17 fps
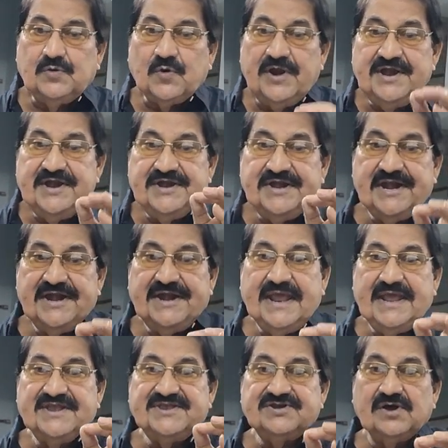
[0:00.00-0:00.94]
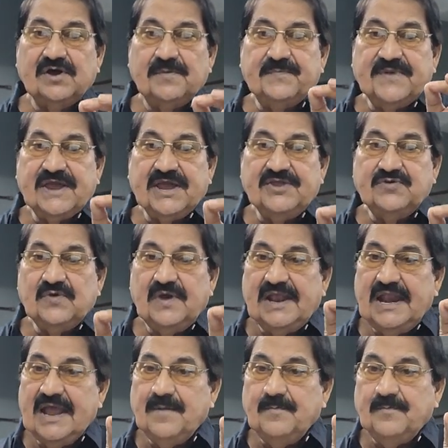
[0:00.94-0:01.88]
20 days of
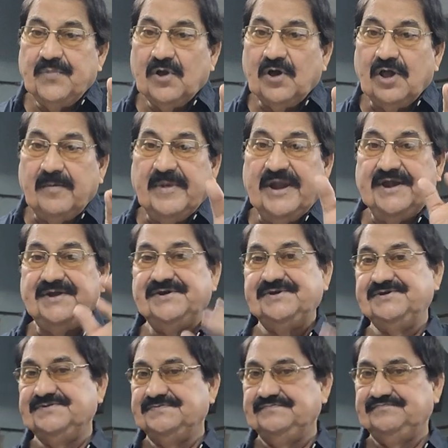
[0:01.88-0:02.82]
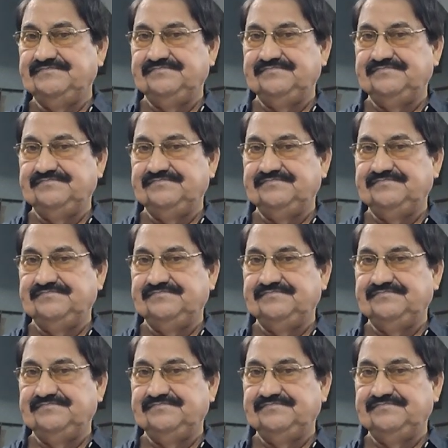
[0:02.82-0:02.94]
casual employment.